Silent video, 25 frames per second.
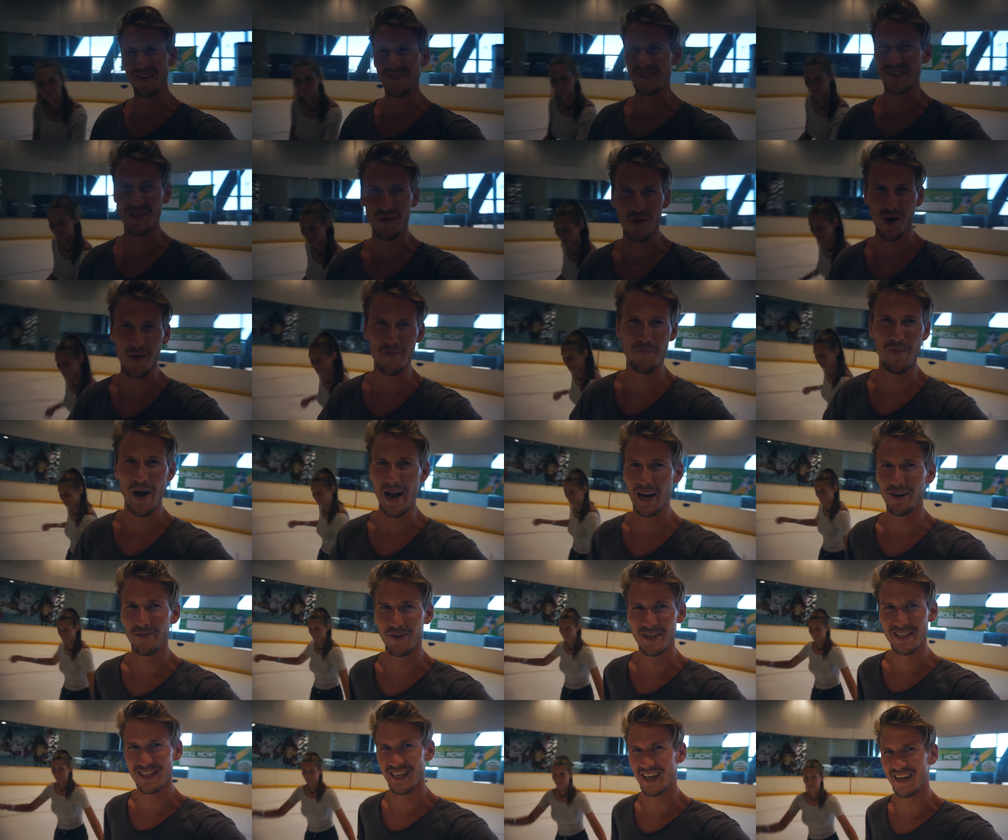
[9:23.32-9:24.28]
love to walk
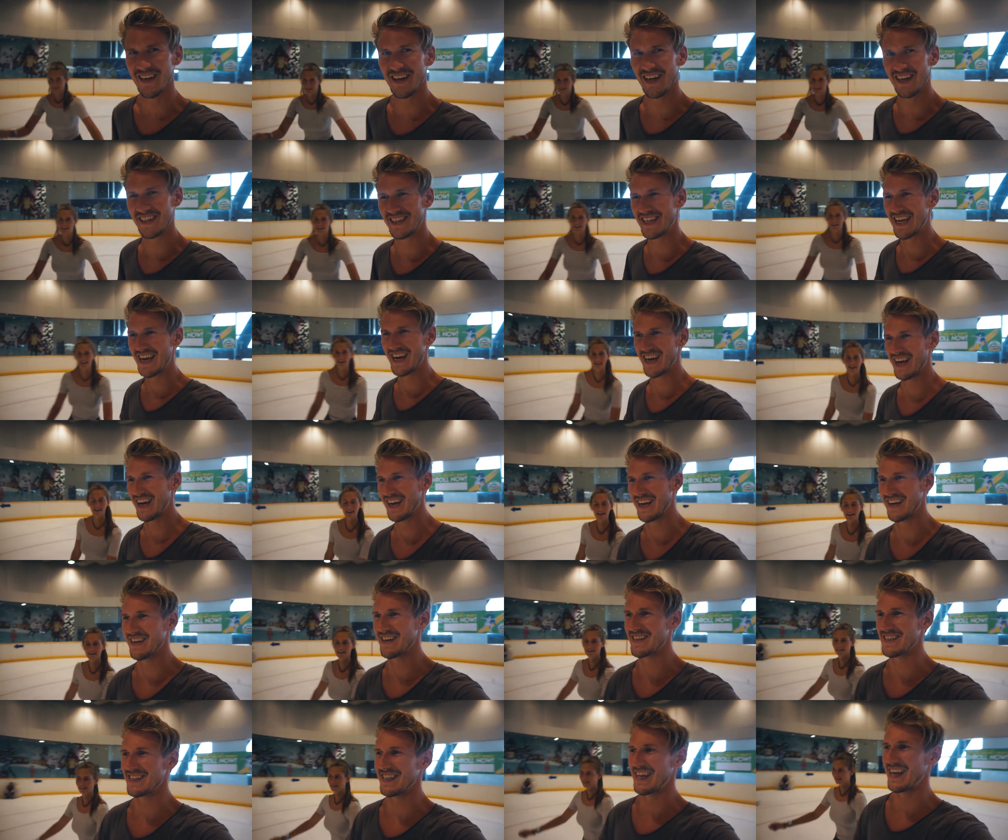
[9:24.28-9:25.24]
backwards. I don't
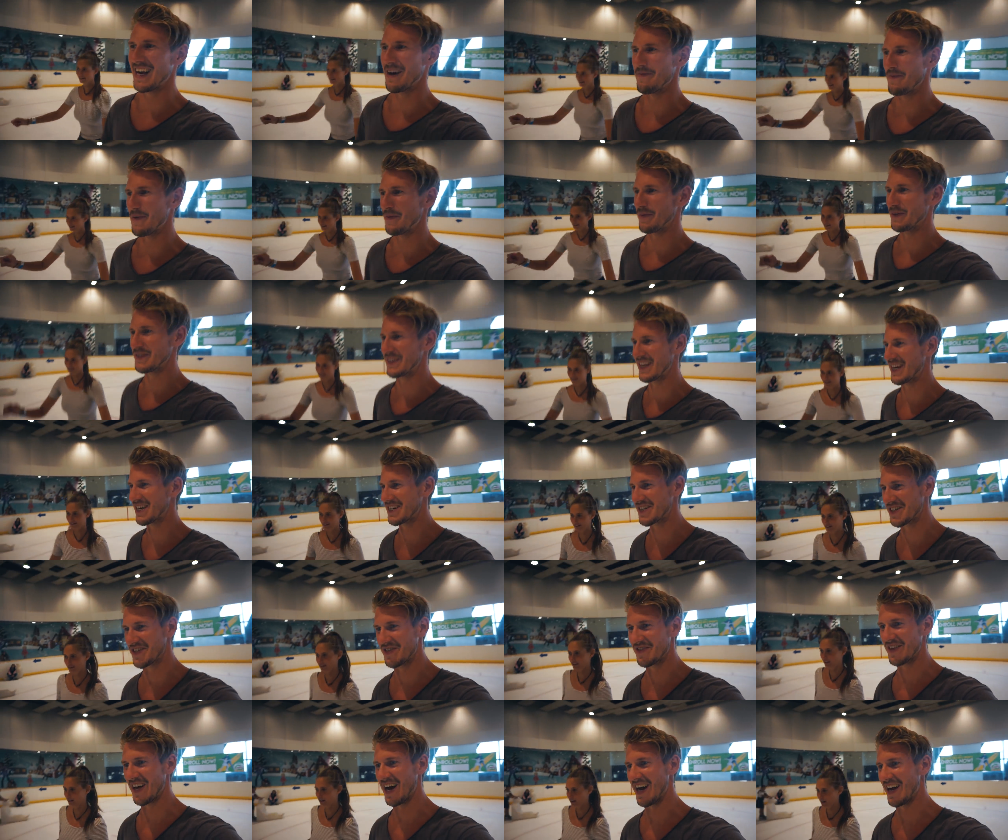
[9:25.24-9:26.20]
understand how people dare
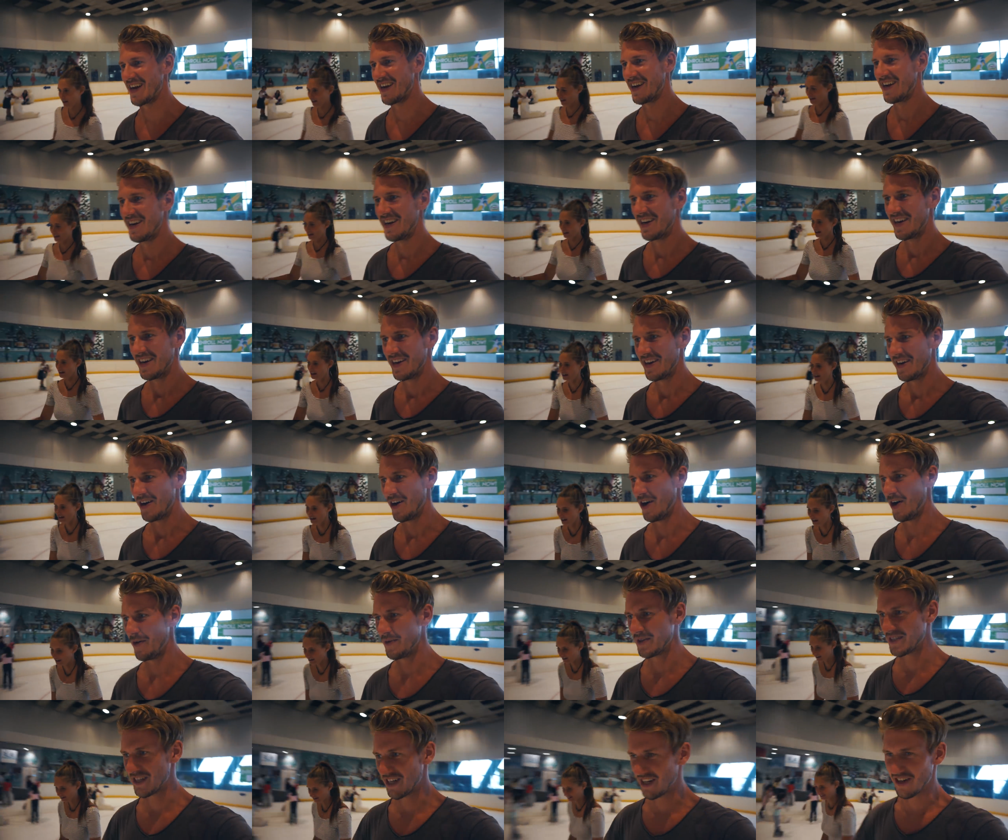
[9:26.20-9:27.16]
to do that.
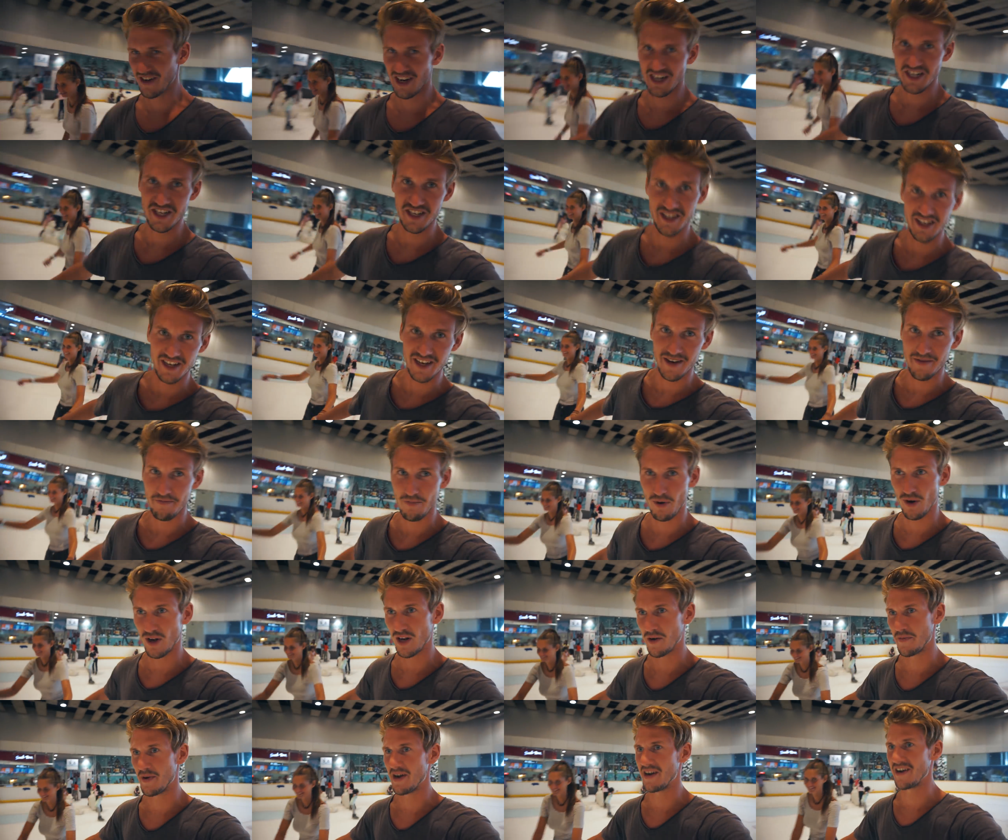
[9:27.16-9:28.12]
Almost gonna crash in the
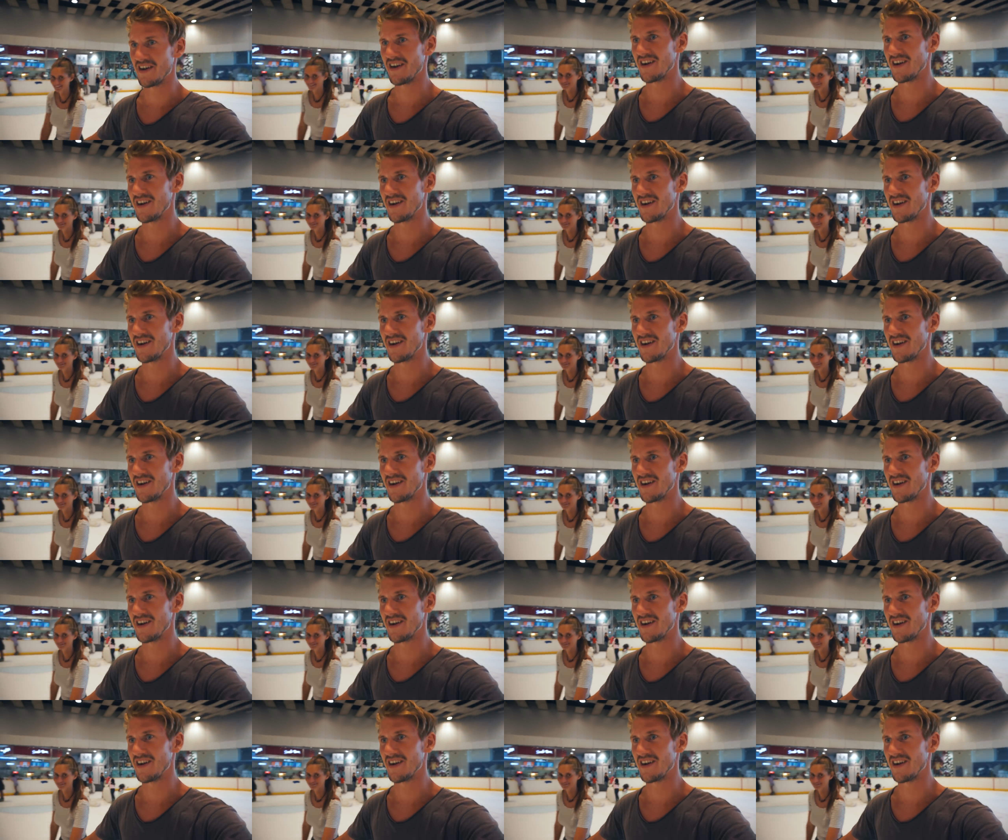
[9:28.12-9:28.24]
polar bear